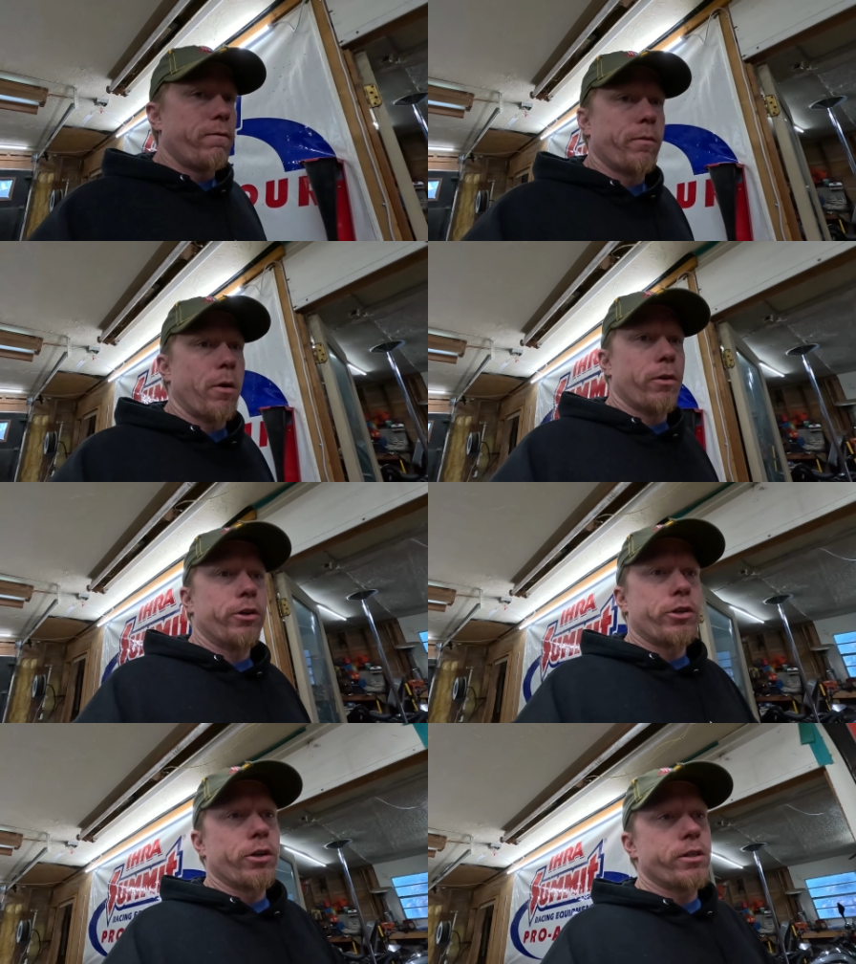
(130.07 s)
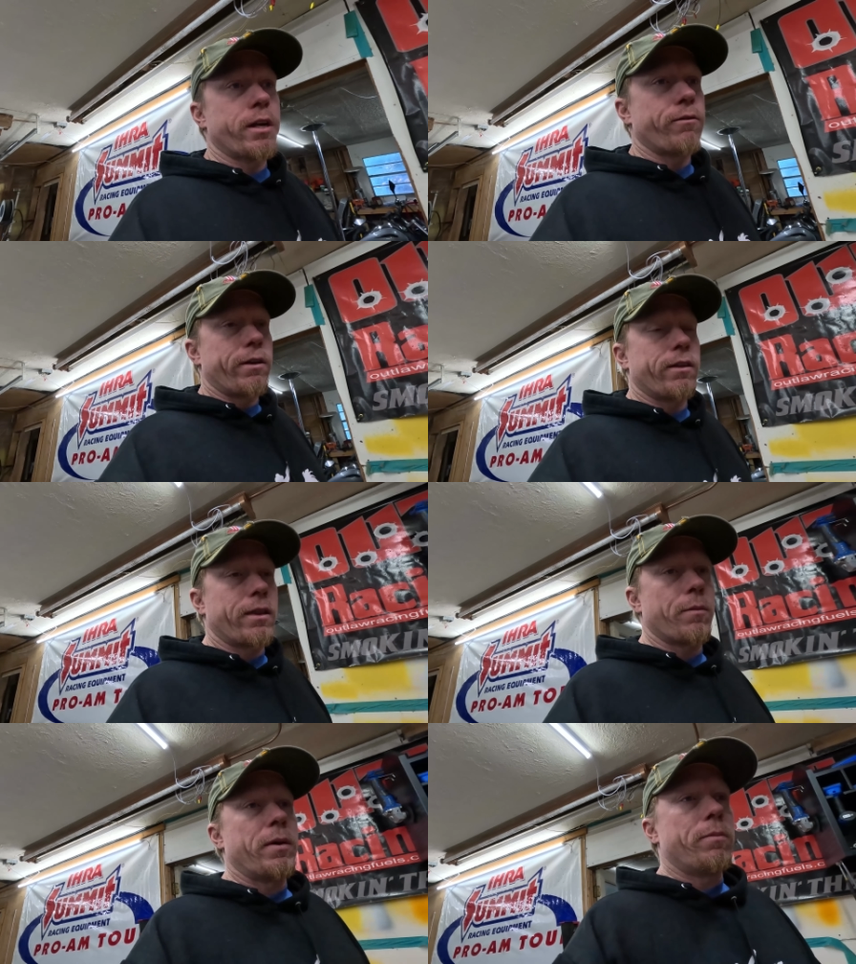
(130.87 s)
from all the shirts and
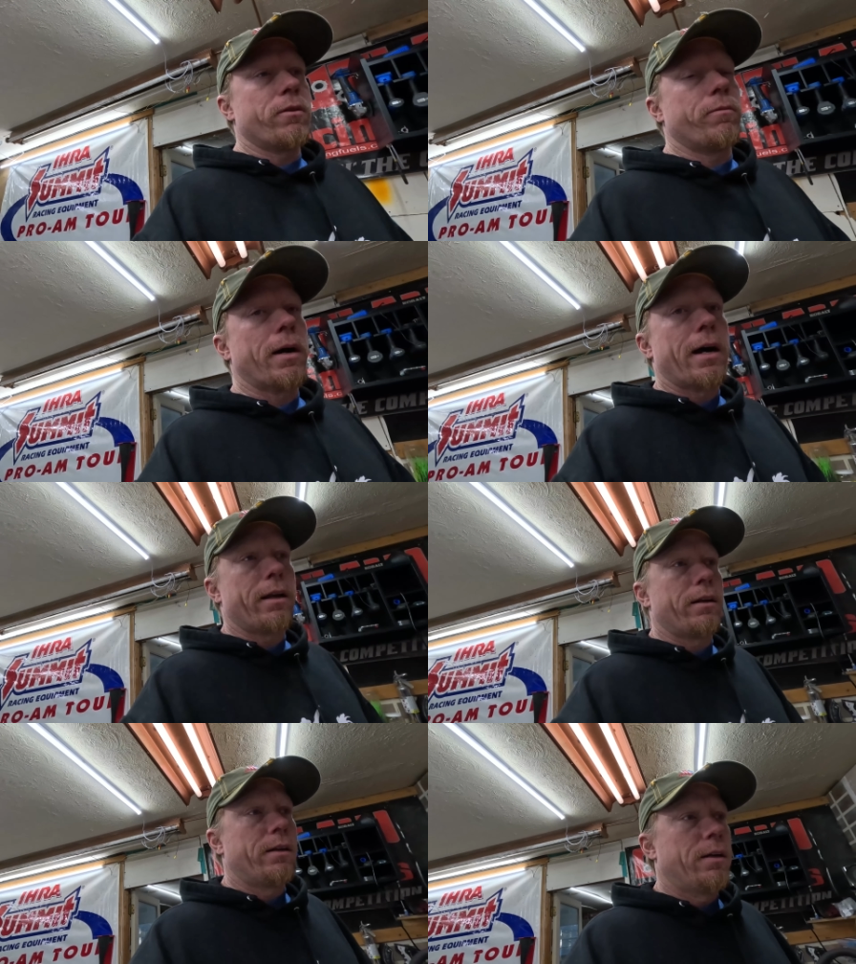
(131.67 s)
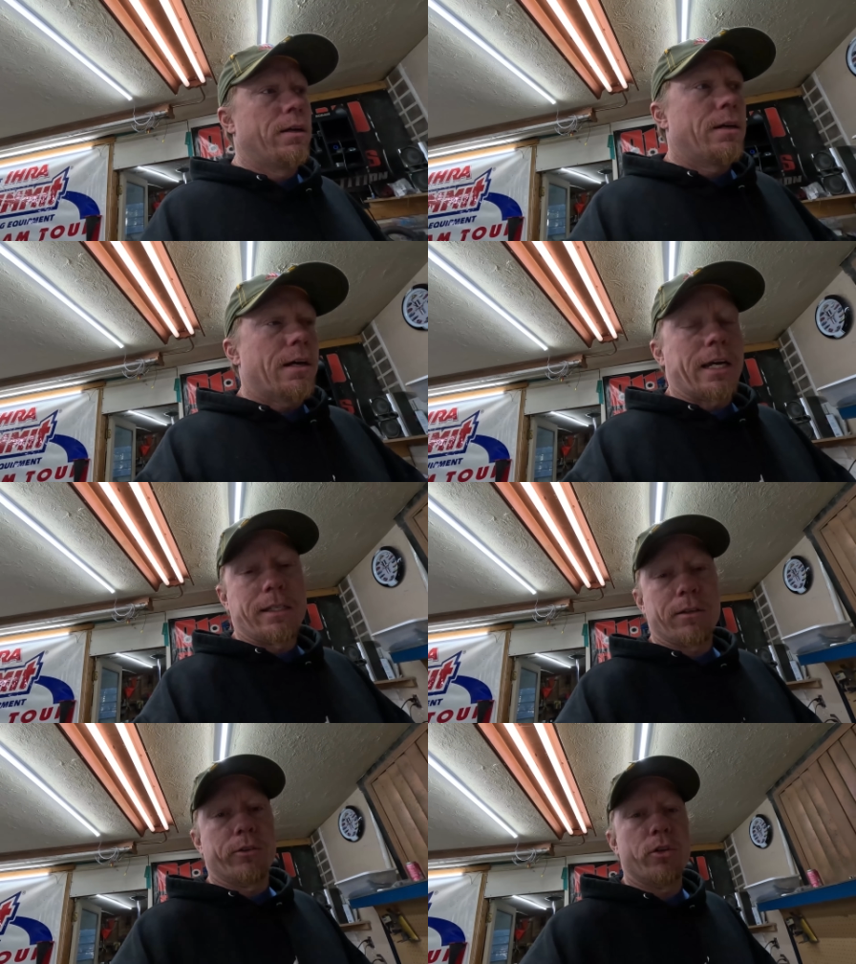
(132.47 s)
everything that people have bought. I
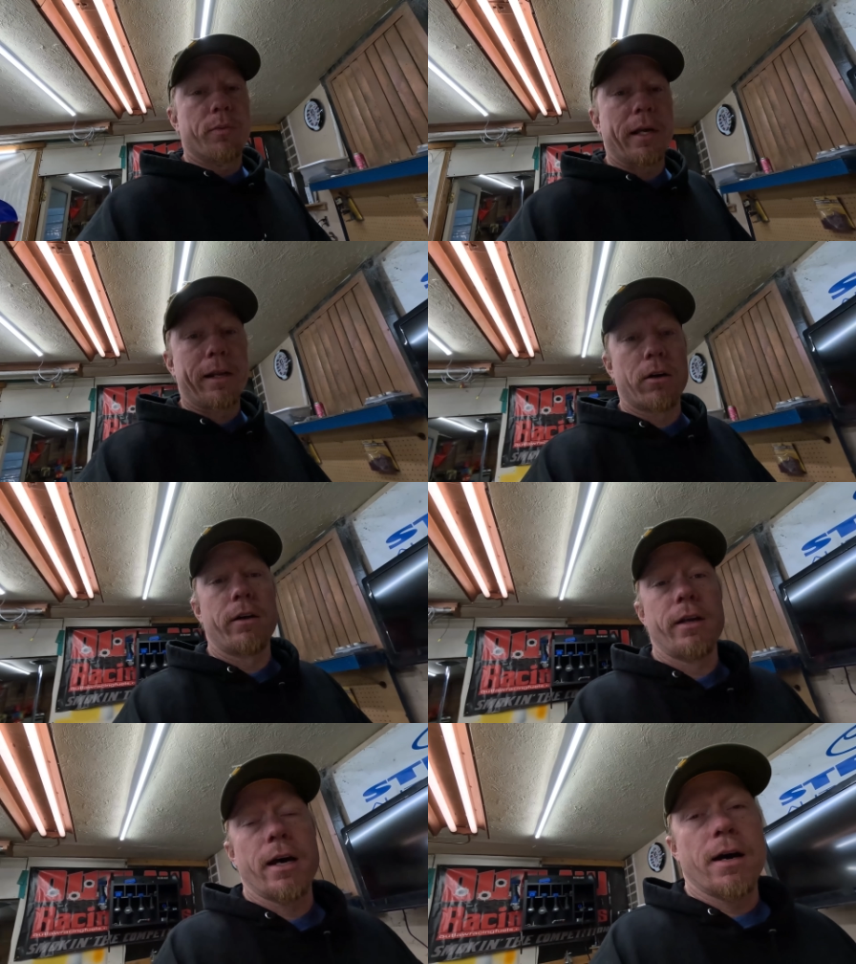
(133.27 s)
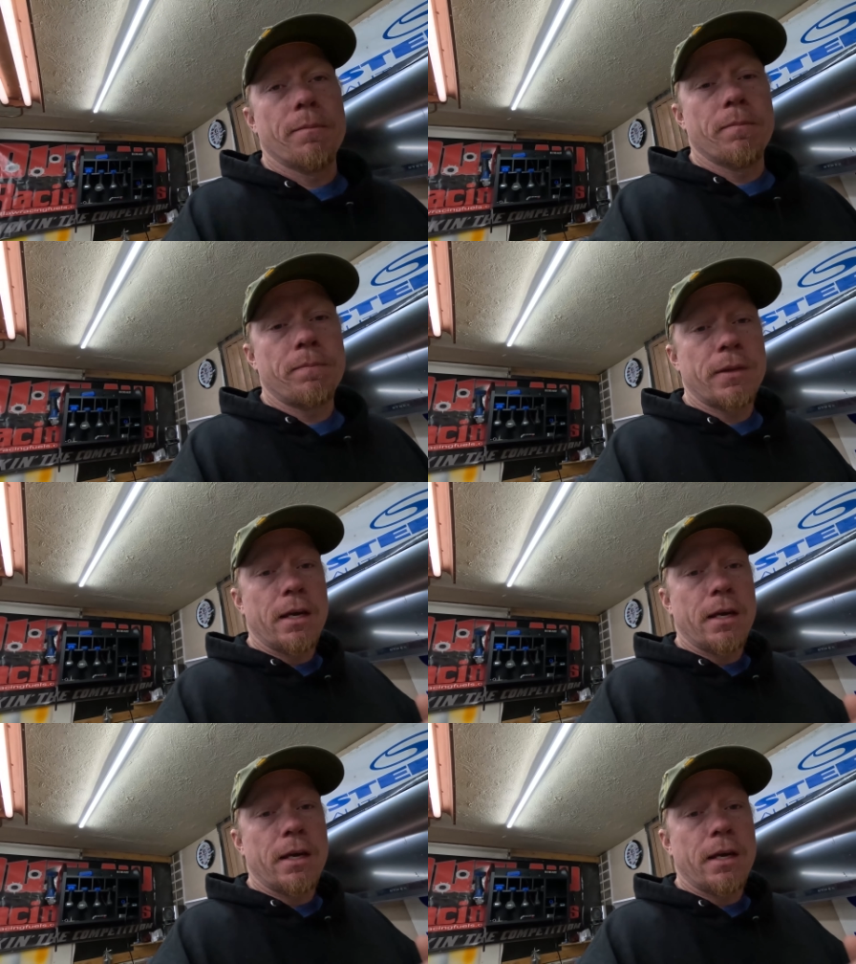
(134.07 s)
still do plan on um,